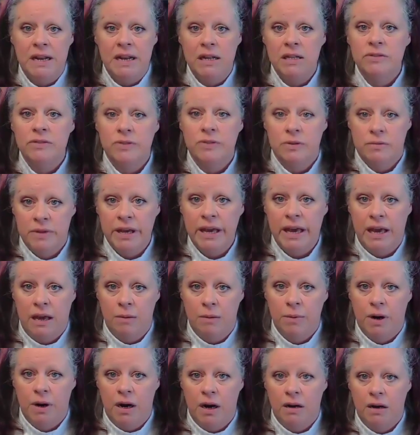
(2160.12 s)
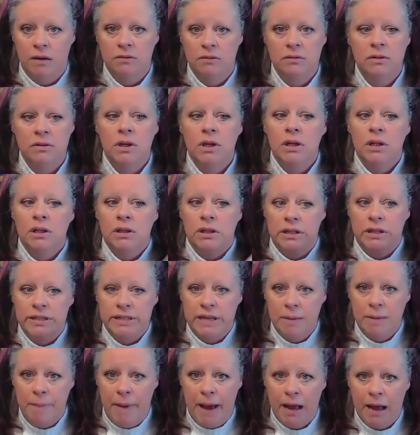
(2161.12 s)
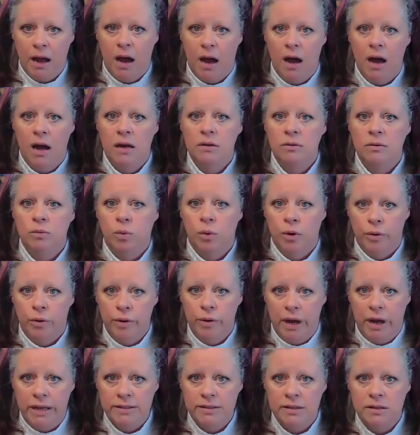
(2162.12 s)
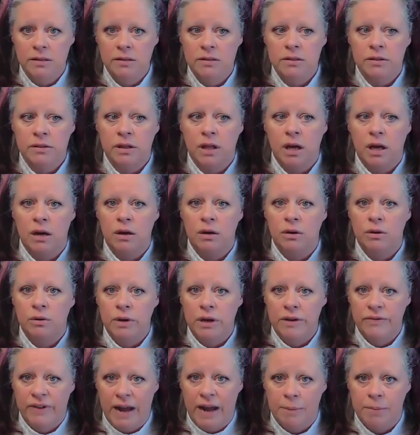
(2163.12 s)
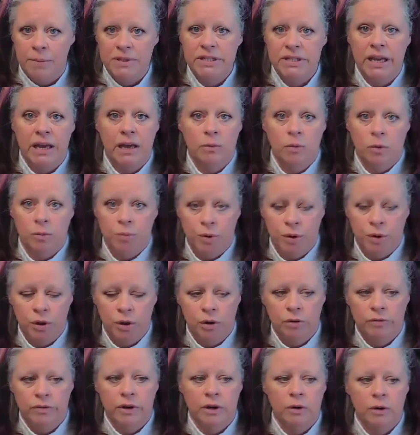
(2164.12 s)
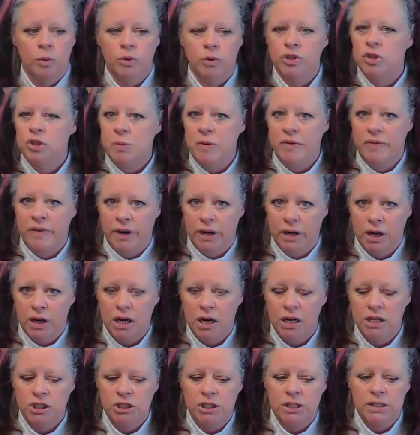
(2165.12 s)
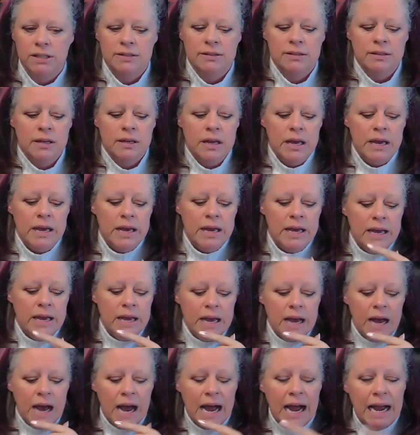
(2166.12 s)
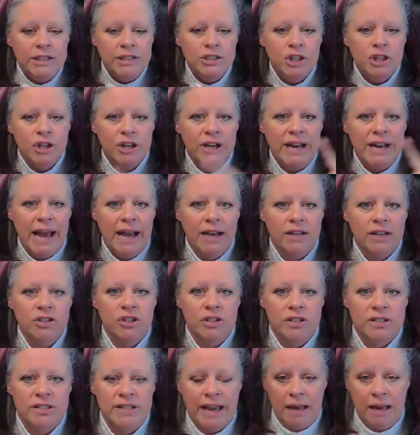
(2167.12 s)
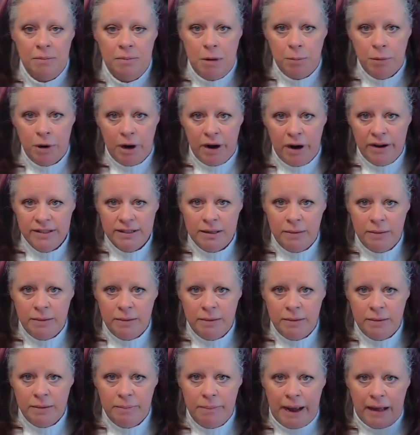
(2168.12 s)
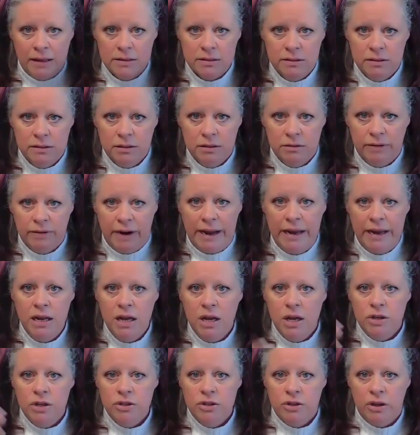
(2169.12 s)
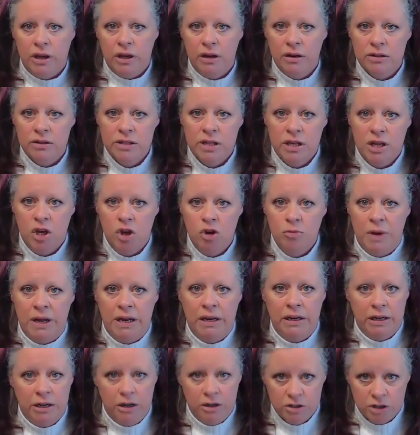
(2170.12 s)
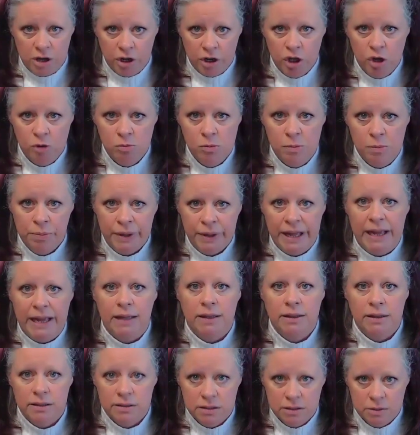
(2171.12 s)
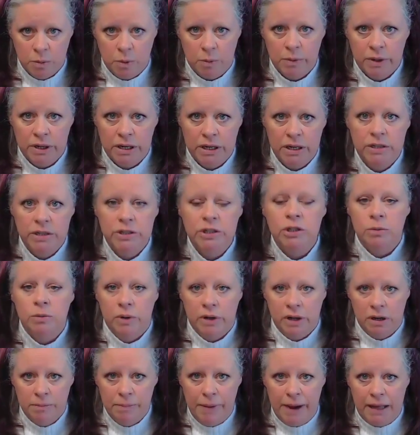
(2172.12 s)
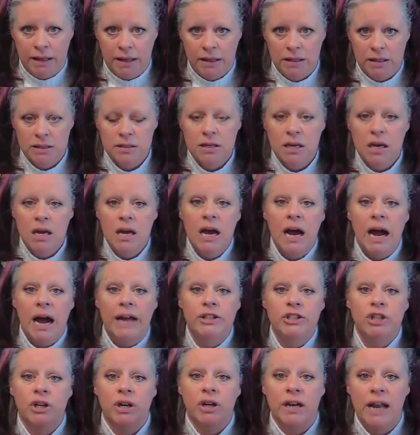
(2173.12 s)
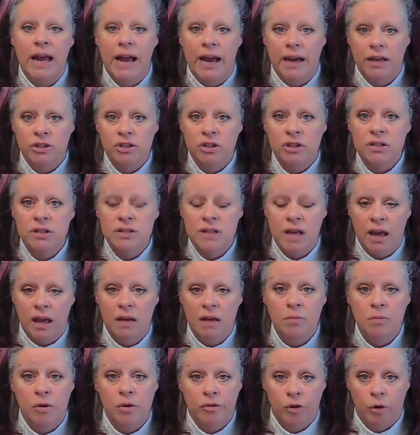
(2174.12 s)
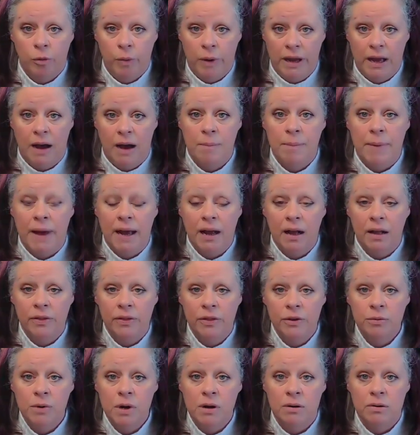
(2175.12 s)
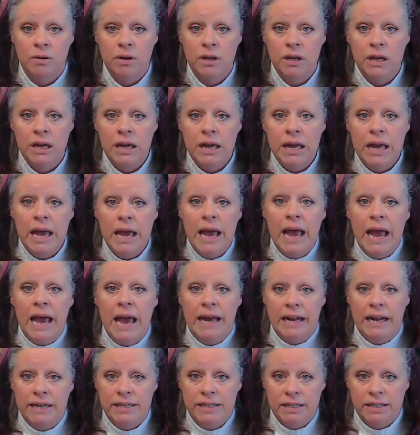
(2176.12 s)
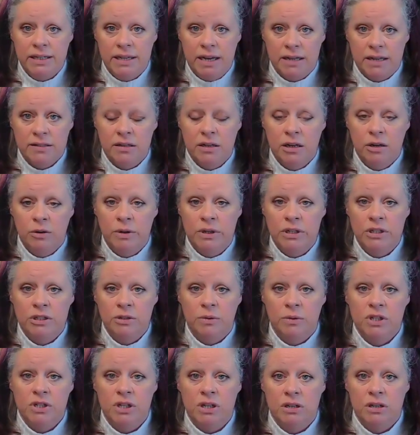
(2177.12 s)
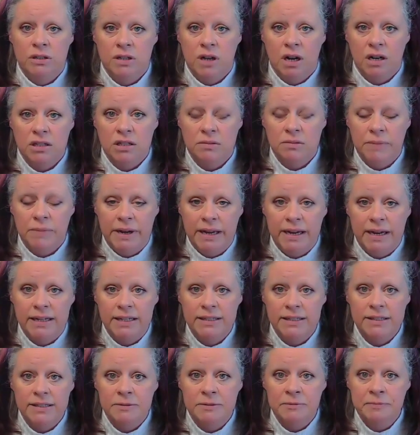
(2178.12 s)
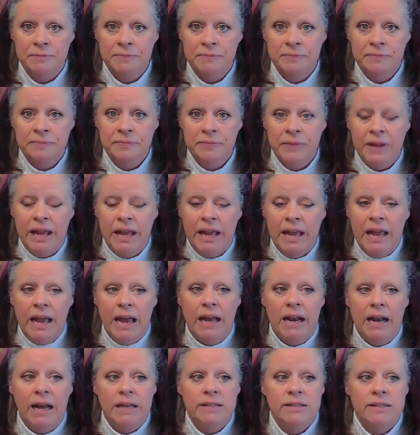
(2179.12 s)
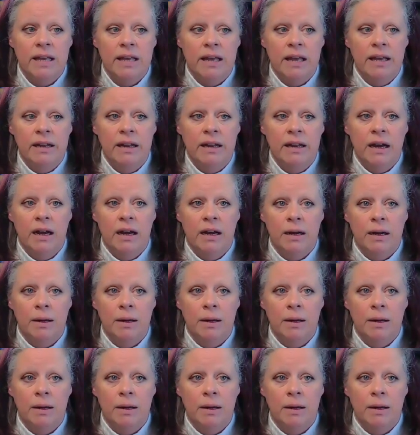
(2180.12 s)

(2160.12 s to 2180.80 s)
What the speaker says: minutes from the campground. Let's get back on. We'll go nice and slow. If it happens again, we'll pull over. We'll just be very cautious. I took an extra second. Remember how I said balance, right? So here's the human. Here's our human plan. This is what we're going to do. We're going to balance. I took an extra second before we got back on the road, and I did yes and no intuition and talked to my guides. And I said,